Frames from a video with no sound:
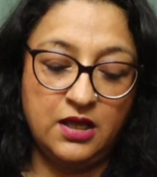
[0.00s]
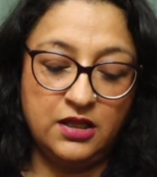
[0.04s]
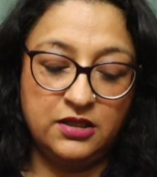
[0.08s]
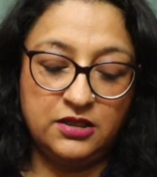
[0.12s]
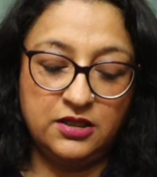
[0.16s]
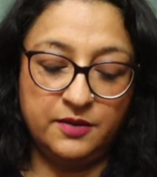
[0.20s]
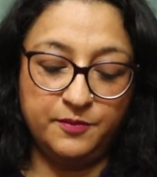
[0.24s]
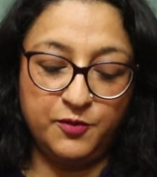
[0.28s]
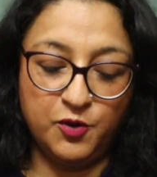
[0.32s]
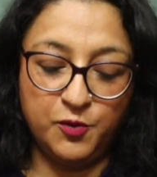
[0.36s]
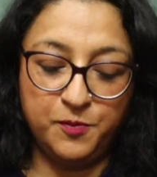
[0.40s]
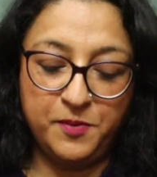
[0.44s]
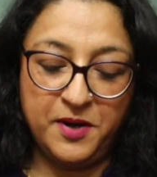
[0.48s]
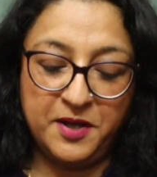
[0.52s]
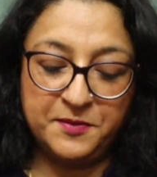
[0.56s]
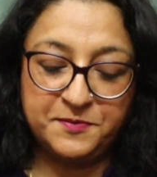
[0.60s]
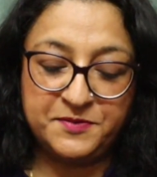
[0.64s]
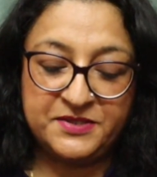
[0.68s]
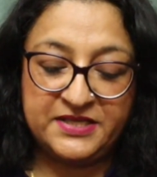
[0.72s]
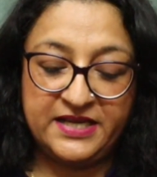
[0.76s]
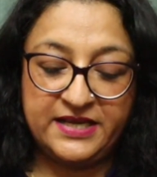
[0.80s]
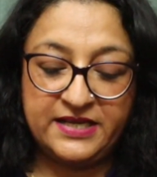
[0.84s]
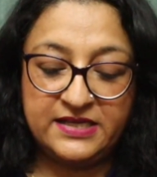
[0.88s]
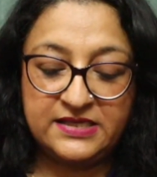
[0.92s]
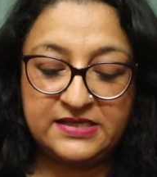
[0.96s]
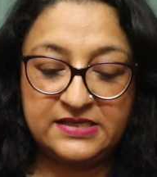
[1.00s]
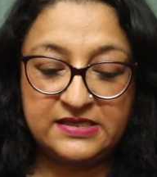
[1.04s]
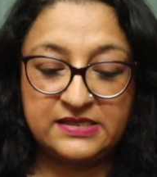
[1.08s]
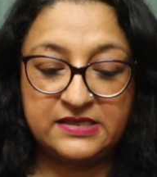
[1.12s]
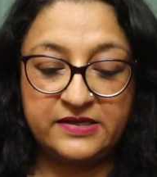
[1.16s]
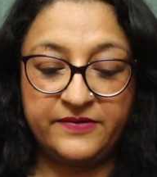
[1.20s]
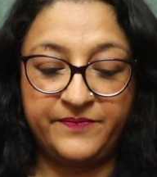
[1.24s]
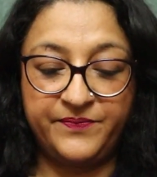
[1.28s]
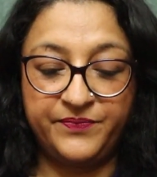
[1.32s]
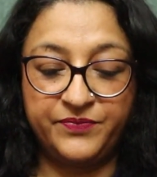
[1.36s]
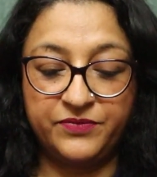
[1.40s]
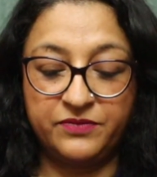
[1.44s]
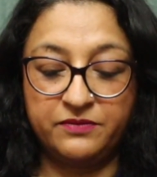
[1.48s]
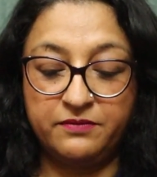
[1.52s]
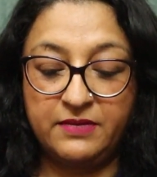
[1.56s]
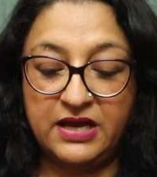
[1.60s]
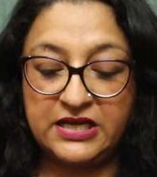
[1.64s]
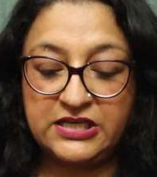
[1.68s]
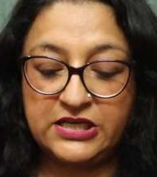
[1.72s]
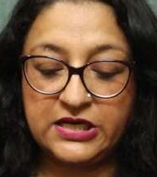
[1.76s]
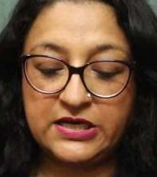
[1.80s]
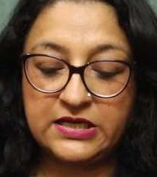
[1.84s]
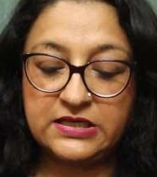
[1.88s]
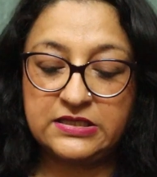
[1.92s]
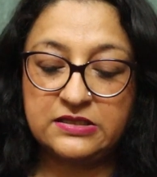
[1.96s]
The book blurb says,
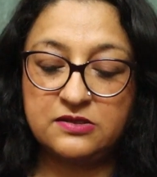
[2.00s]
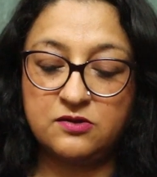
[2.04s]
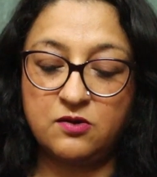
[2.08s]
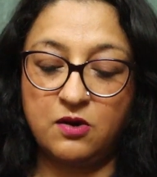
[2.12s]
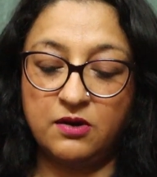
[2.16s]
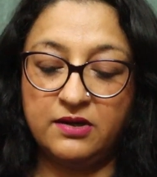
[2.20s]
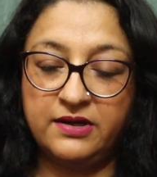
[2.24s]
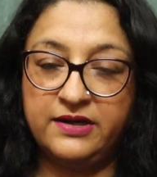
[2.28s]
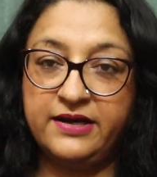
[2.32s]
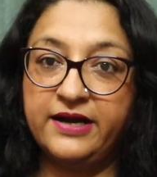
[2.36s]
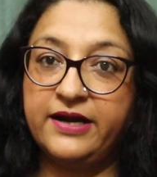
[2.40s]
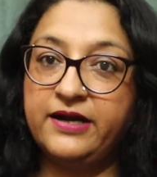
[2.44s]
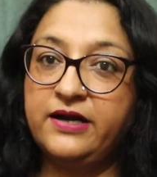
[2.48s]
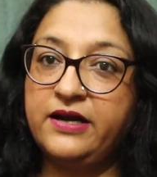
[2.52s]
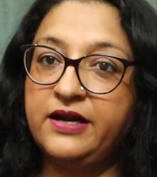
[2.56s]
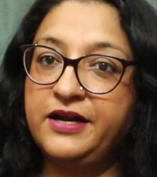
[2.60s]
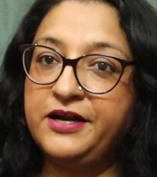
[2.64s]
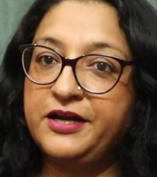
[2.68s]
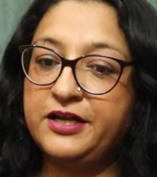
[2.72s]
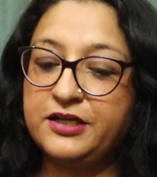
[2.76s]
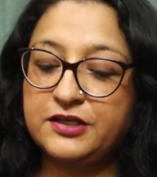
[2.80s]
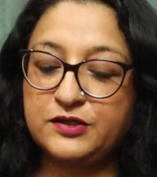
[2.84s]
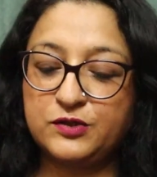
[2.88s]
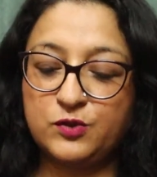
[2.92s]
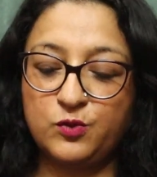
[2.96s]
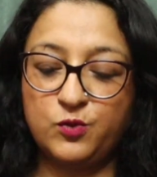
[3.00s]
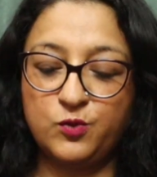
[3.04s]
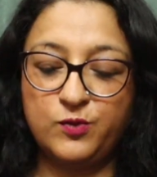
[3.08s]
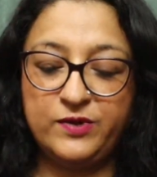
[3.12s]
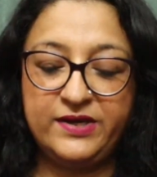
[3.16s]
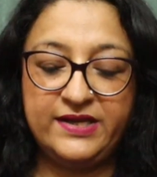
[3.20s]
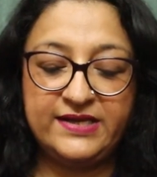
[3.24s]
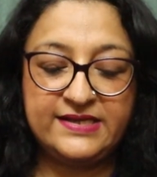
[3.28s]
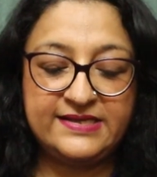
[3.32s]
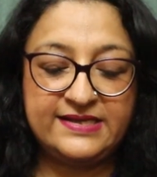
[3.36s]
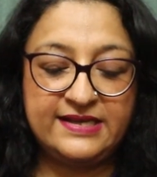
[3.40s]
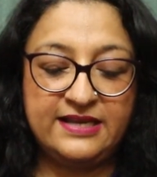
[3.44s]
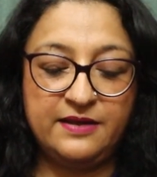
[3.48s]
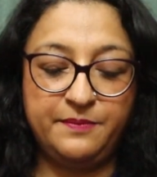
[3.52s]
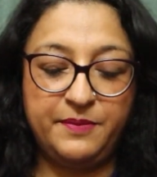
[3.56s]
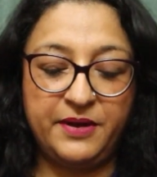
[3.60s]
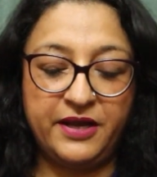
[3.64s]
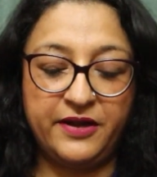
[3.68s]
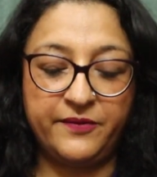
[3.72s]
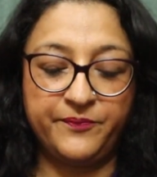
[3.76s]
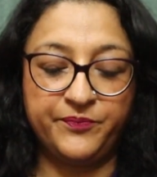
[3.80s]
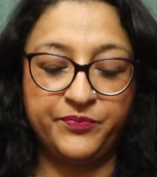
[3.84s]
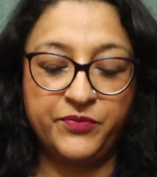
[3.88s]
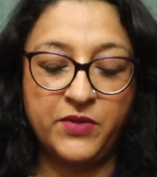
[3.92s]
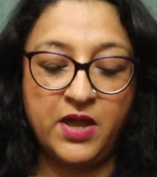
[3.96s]
magic is not dead, it is only
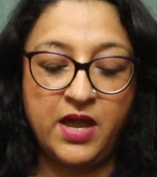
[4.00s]
sleeping,